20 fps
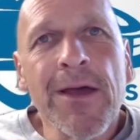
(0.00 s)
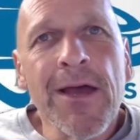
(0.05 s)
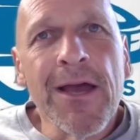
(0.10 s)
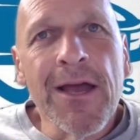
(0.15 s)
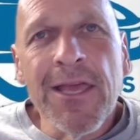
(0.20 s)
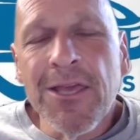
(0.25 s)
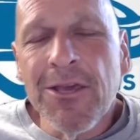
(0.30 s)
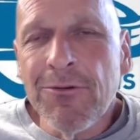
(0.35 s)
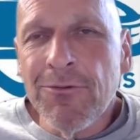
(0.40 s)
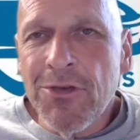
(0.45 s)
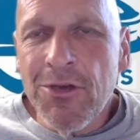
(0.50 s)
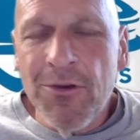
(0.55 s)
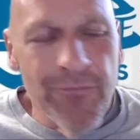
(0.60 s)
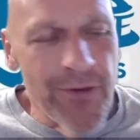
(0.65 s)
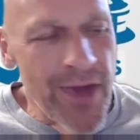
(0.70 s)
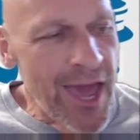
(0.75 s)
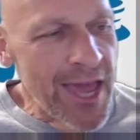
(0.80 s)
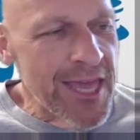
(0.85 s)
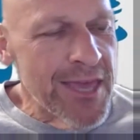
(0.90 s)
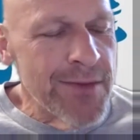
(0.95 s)
You
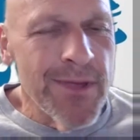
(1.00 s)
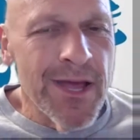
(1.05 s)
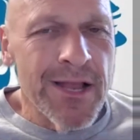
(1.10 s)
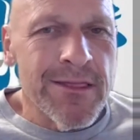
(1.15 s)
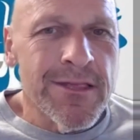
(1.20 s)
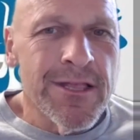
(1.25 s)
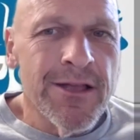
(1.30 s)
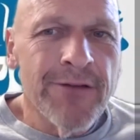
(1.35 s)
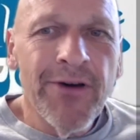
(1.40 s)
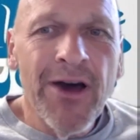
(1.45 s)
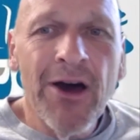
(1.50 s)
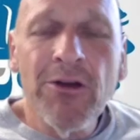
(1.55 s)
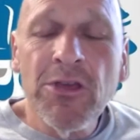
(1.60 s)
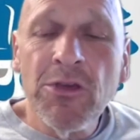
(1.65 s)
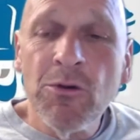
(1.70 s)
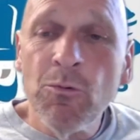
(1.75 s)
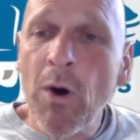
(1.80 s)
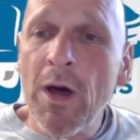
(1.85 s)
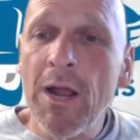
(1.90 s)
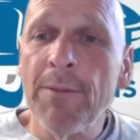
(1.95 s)
vacuum that stuff out.
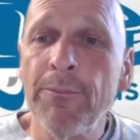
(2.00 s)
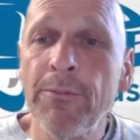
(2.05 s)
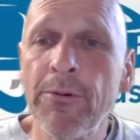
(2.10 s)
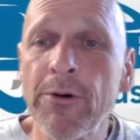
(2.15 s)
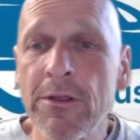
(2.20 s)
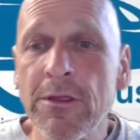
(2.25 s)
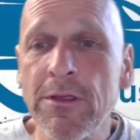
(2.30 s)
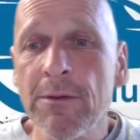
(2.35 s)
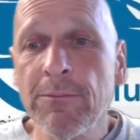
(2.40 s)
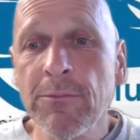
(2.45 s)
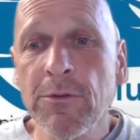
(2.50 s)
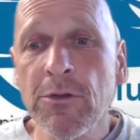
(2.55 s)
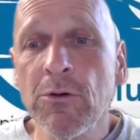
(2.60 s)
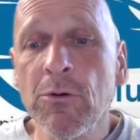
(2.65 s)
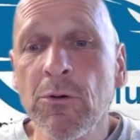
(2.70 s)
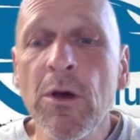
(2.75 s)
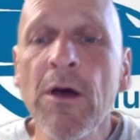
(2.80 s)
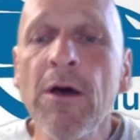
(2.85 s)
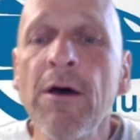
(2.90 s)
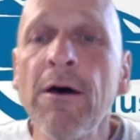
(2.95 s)
You want to put some
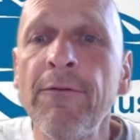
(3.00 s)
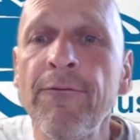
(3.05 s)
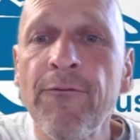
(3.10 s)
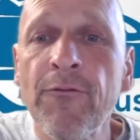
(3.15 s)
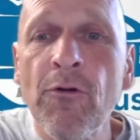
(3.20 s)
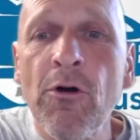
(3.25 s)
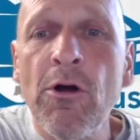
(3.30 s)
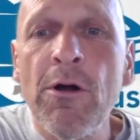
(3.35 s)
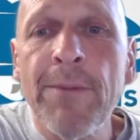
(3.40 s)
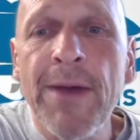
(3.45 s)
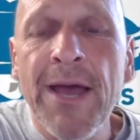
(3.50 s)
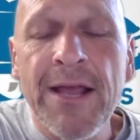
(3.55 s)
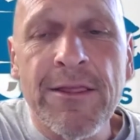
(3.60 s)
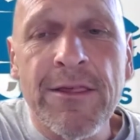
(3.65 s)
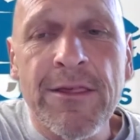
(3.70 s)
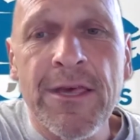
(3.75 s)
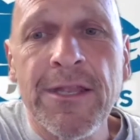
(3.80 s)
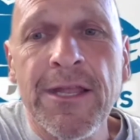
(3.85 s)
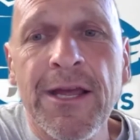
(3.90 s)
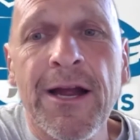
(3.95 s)
new floor
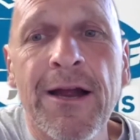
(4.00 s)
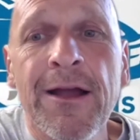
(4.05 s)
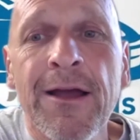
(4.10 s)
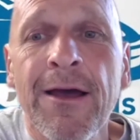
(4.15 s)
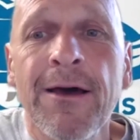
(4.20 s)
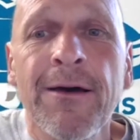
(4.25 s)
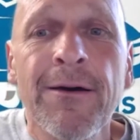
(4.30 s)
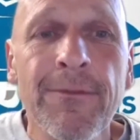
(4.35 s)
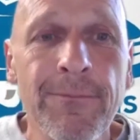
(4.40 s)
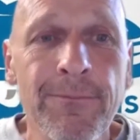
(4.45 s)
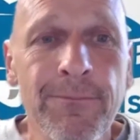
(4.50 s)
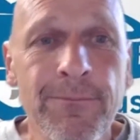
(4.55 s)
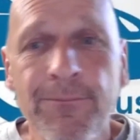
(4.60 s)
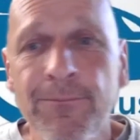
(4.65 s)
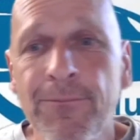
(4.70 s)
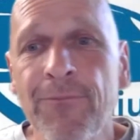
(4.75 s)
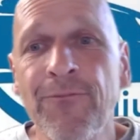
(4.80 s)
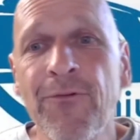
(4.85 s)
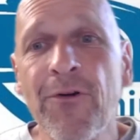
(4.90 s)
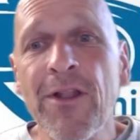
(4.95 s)
mats in there
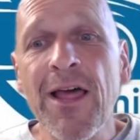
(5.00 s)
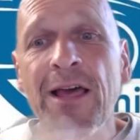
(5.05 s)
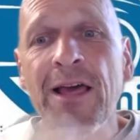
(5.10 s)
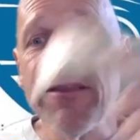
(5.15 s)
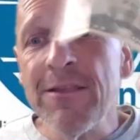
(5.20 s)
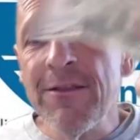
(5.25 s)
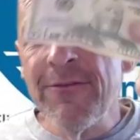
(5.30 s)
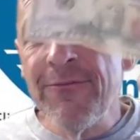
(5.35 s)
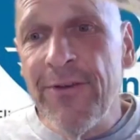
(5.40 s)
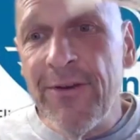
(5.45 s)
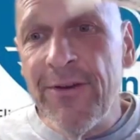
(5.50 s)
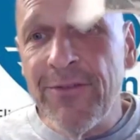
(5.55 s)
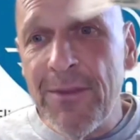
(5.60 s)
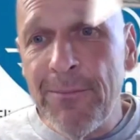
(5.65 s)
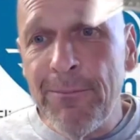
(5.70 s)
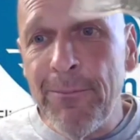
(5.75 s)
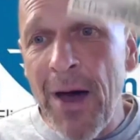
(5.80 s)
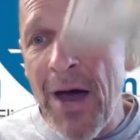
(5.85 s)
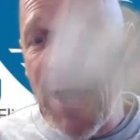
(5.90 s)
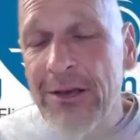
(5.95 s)
for less than 50
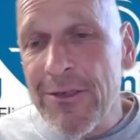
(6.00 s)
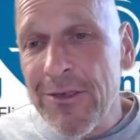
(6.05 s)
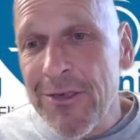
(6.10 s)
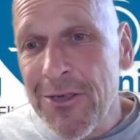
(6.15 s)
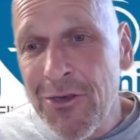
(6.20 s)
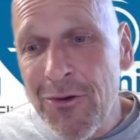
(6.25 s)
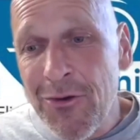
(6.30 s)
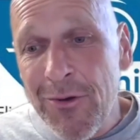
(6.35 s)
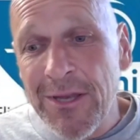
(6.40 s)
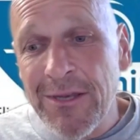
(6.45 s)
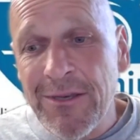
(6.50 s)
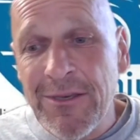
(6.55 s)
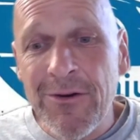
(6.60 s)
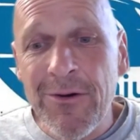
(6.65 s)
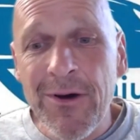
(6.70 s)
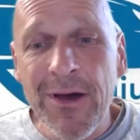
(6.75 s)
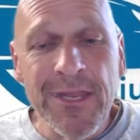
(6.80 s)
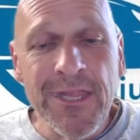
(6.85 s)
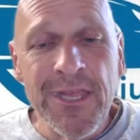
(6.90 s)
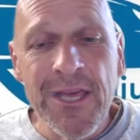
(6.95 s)
bucks. You can
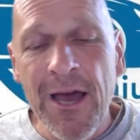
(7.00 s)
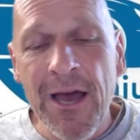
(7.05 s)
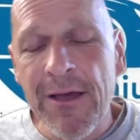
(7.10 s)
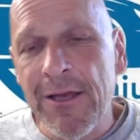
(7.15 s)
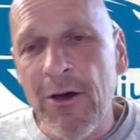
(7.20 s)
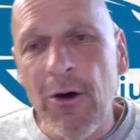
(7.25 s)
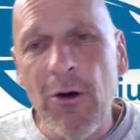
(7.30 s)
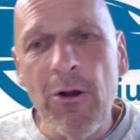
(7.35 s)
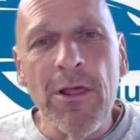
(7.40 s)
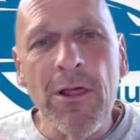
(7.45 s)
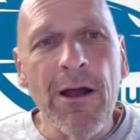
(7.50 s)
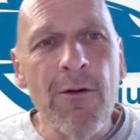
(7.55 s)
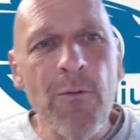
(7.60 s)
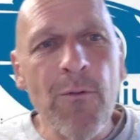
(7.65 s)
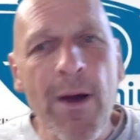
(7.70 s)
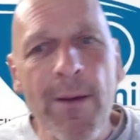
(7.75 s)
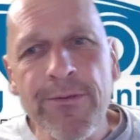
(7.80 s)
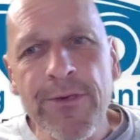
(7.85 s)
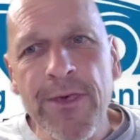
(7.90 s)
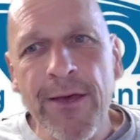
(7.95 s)
do it. Yeah, go to our
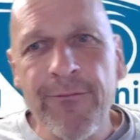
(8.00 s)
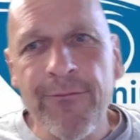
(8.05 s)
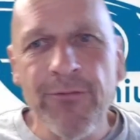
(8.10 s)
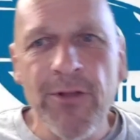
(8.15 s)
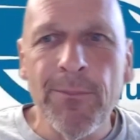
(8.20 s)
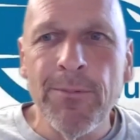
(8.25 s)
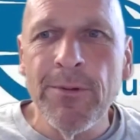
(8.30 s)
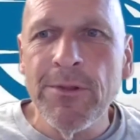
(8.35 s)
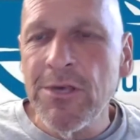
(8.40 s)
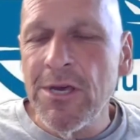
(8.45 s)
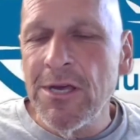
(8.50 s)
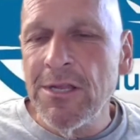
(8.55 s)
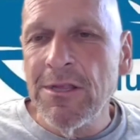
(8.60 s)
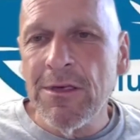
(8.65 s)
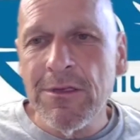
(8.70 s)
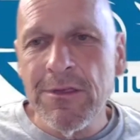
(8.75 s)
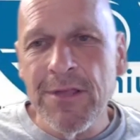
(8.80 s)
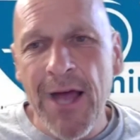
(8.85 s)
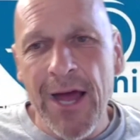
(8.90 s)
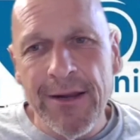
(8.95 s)
website,
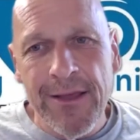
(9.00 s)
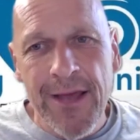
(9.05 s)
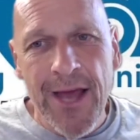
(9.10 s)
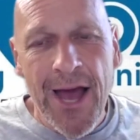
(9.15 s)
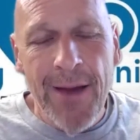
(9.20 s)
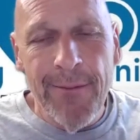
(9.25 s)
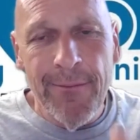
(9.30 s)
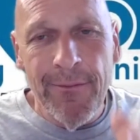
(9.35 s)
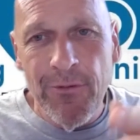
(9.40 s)
flippinggenius.com.